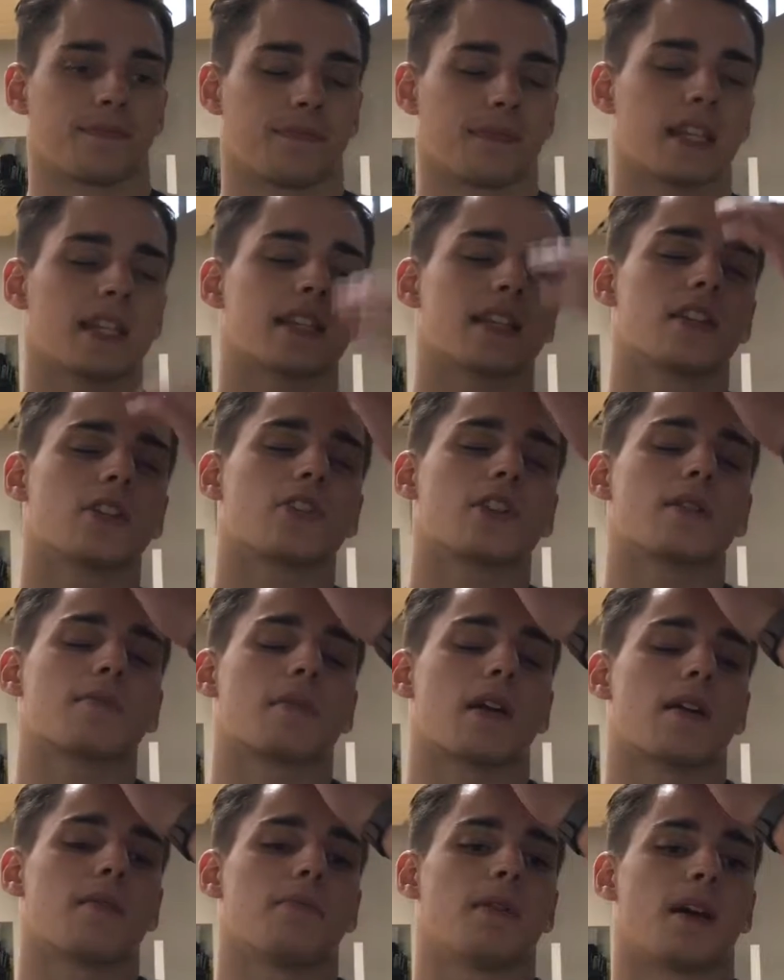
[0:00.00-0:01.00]
This injury is
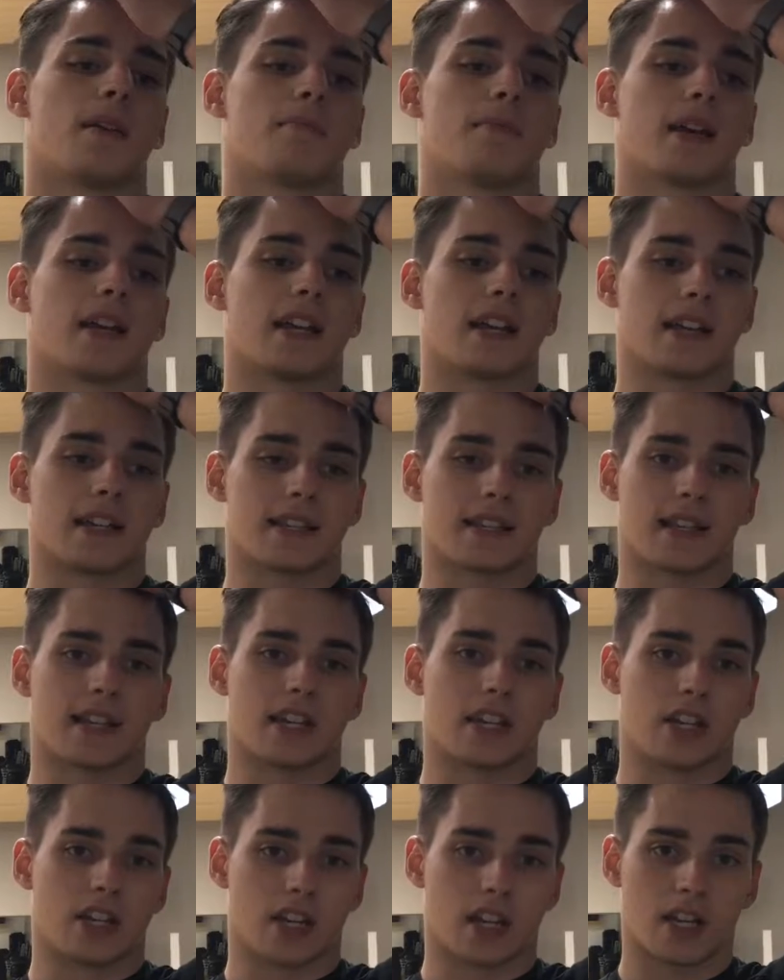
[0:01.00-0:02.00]
brought upon by
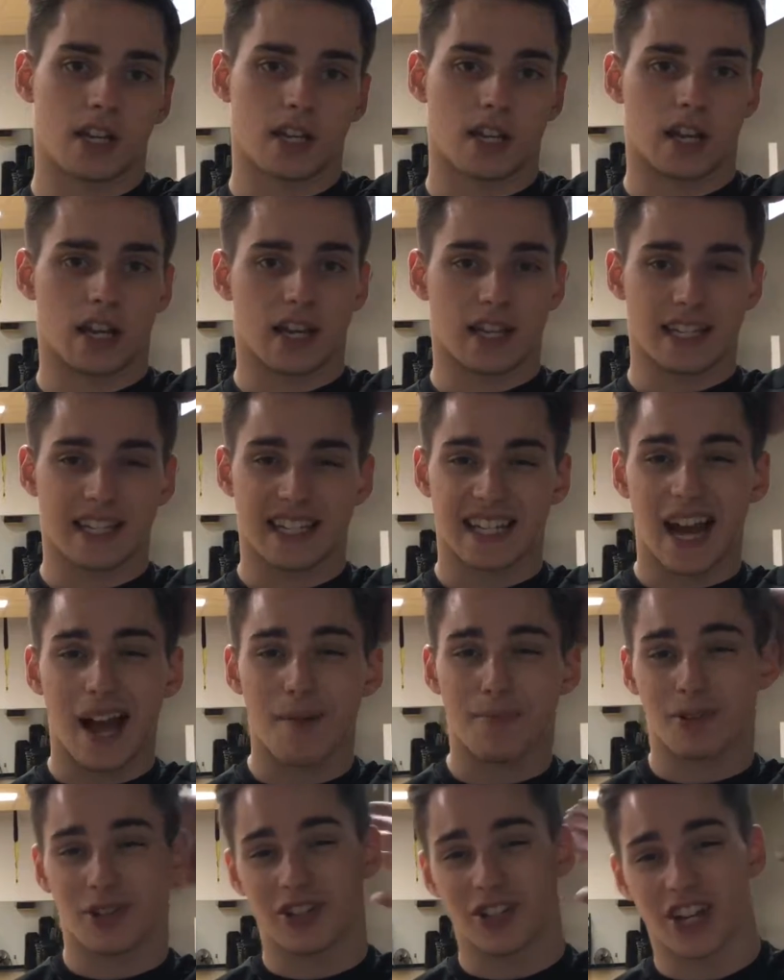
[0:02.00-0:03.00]
sudden
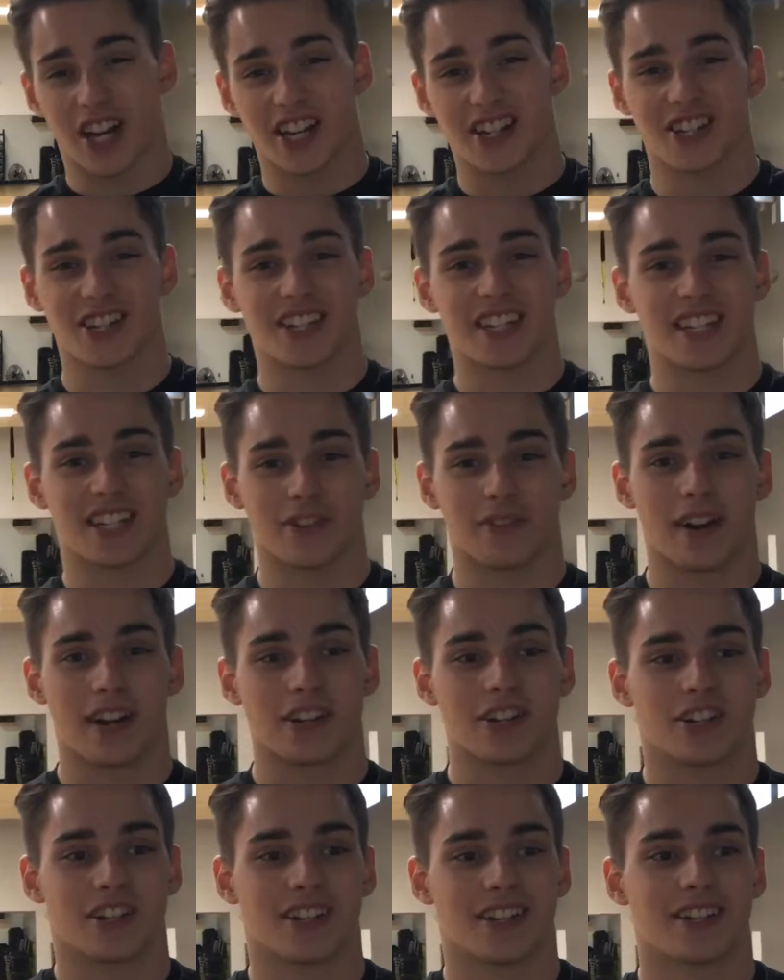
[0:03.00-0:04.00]
stops or changes in
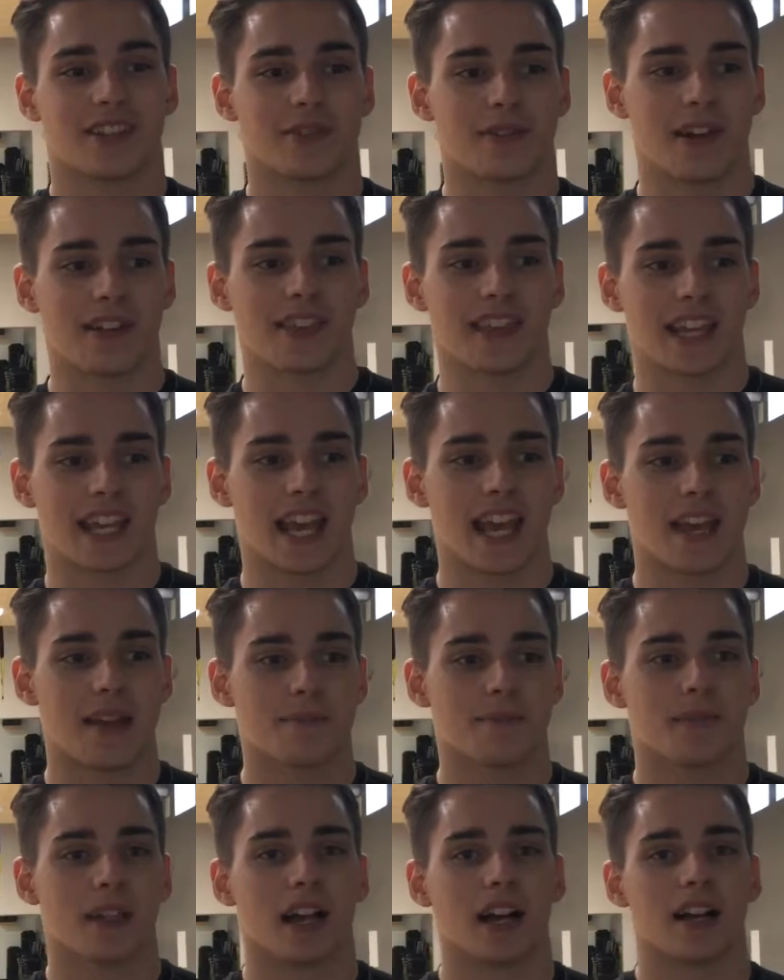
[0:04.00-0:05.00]
direction throughout the
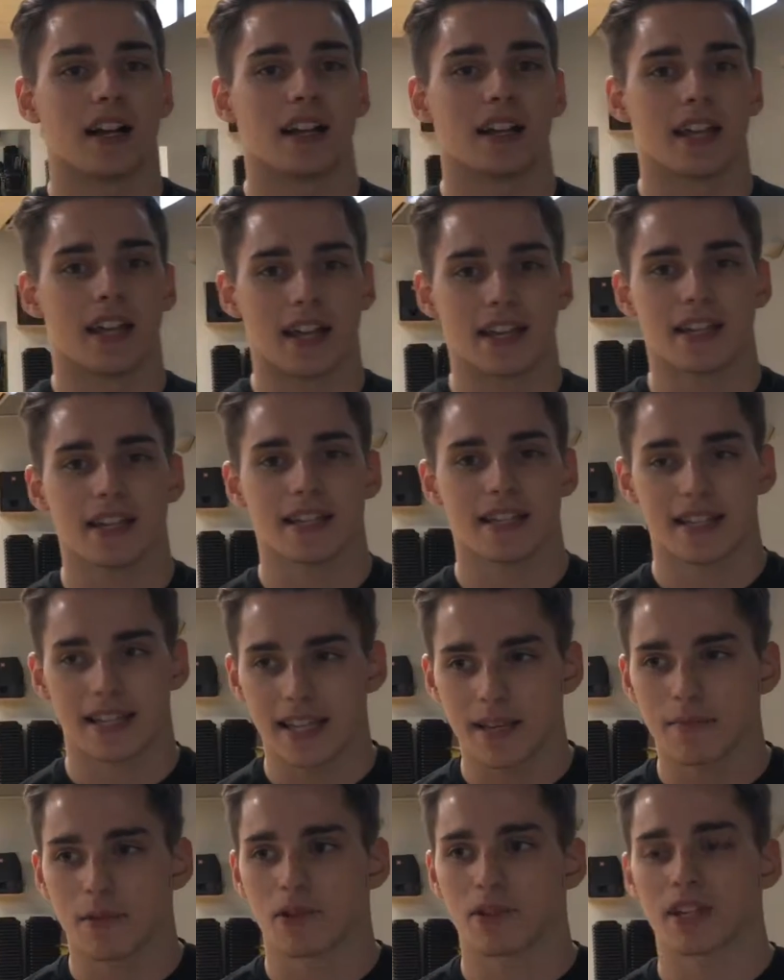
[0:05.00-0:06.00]
game. It is
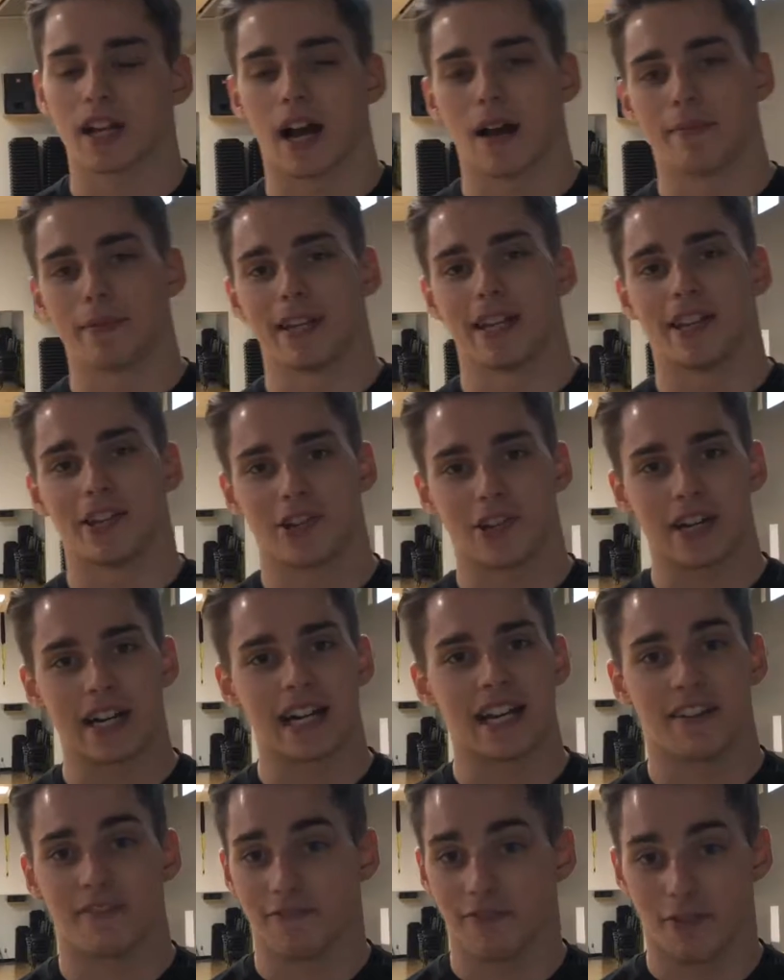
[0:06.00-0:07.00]
the most common
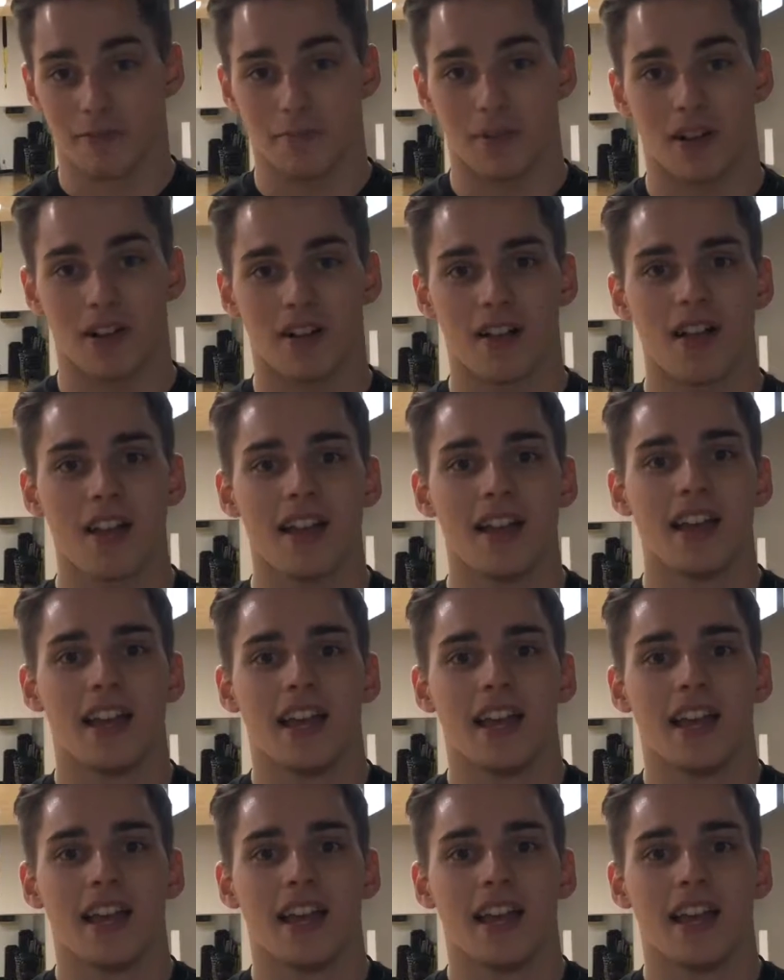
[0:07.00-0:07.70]
injury in football.